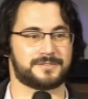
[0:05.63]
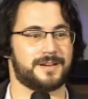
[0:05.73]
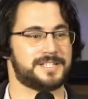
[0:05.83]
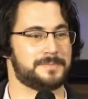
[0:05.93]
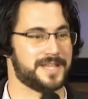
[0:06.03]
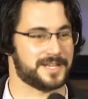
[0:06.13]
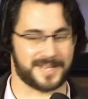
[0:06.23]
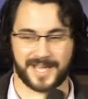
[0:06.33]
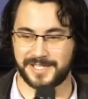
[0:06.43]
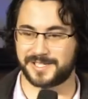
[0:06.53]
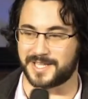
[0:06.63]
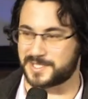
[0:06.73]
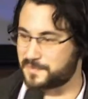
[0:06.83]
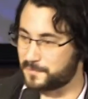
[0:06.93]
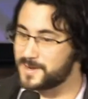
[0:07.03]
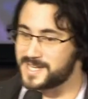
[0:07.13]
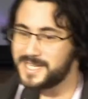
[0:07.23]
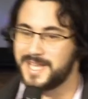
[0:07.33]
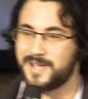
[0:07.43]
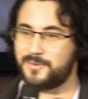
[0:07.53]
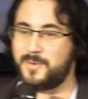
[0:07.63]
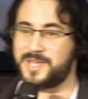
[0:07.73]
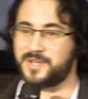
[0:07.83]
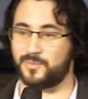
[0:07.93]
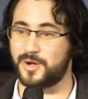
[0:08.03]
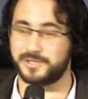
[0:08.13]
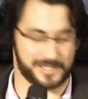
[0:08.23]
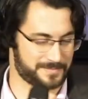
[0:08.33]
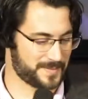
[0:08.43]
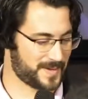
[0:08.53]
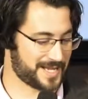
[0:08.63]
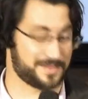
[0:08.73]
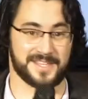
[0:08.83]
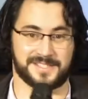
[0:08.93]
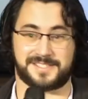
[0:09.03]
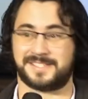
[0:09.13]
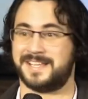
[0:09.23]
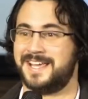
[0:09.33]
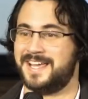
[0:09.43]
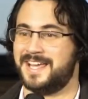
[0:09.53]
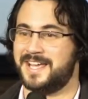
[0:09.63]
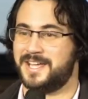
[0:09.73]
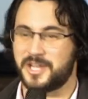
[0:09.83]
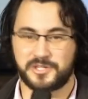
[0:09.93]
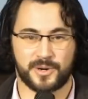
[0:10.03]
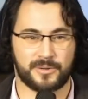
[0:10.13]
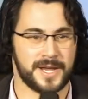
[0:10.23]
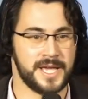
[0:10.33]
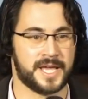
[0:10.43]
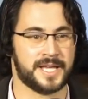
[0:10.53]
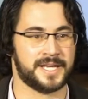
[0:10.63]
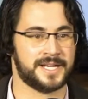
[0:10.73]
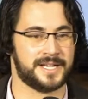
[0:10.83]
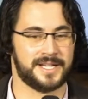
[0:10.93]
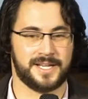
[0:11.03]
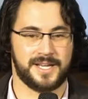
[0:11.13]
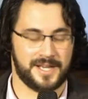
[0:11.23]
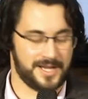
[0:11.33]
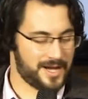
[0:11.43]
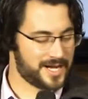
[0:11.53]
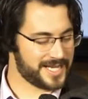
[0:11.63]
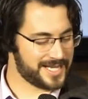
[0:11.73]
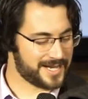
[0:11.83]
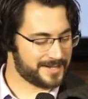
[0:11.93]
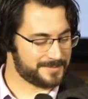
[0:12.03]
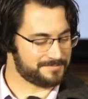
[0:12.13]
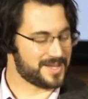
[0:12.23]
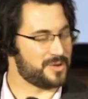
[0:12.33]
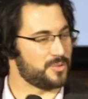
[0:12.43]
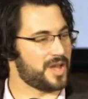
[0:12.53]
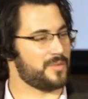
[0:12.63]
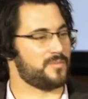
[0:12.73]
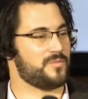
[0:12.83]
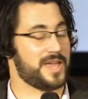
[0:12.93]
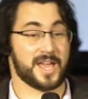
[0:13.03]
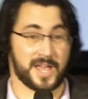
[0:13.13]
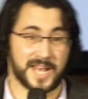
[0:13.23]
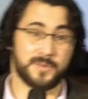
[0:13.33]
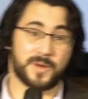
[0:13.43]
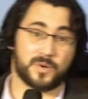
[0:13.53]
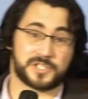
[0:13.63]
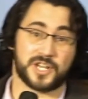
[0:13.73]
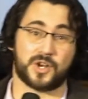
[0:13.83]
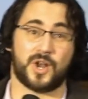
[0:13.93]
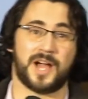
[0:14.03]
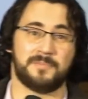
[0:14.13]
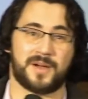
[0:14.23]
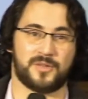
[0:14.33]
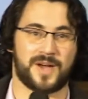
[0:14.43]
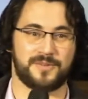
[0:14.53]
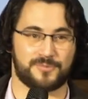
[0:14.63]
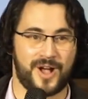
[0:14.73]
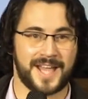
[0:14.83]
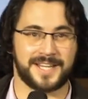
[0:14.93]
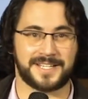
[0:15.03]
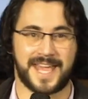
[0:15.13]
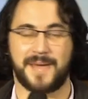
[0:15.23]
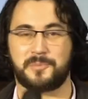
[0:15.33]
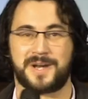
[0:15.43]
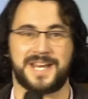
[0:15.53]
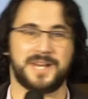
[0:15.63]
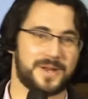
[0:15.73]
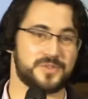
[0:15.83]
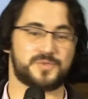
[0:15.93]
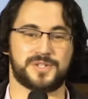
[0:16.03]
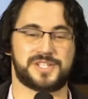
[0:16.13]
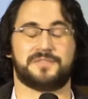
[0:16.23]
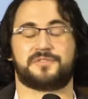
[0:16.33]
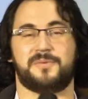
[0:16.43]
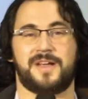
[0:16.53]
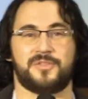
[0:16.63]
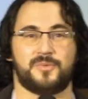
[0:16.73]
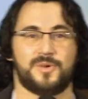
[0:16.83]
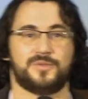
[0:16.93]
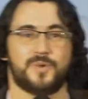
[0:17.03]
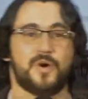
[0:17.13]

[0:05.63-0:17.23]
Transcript: It's great to be in a nation that's free where we can worship like this. Don't you agree? Anyone watching online, by the way, Ryan and Canberra and anyone else watching from around the world,